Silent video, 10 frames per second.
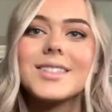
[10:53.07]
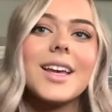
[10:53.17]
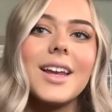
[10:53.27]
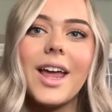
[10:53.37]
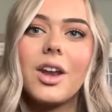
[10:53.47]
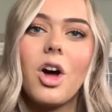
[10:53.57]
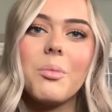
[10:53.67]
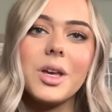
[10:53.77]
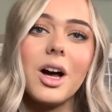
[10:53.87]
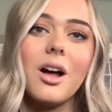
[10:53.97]
It's like an
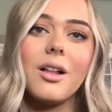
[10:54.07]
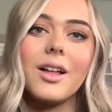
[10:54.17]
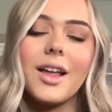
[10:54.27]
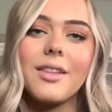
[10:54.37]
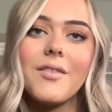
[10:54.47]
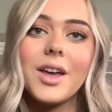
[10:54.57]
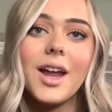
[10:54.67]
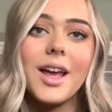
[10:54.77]
end-all be-all. I love it.